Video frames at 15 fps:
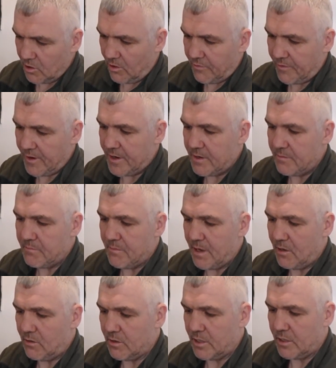coffee,
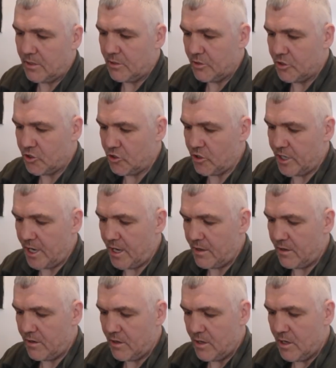milk,
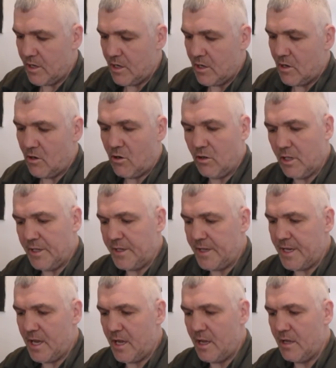sugar, all in
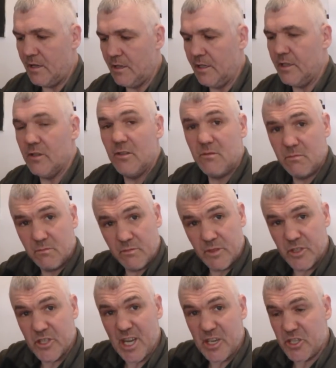the little
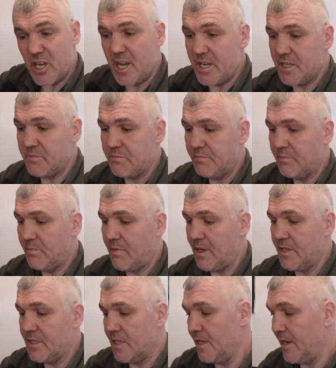sachet,
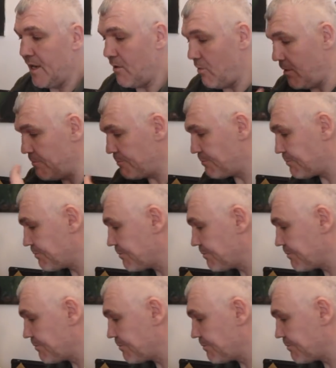basically that one.